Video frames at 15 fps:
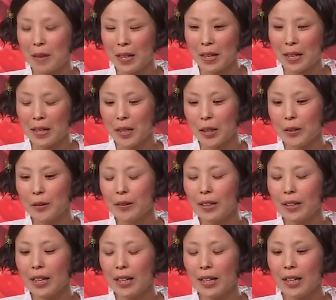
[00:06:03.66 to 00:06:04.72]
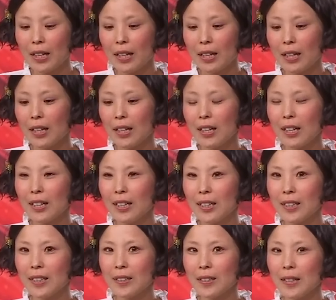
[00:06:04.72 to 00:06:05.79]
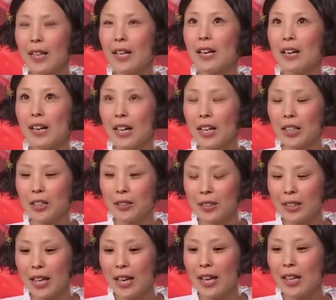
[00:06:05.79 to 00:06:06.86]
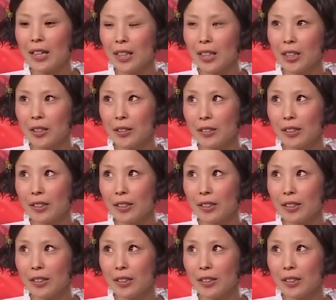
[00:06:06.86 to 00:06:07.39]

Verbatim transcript: My friend, I say it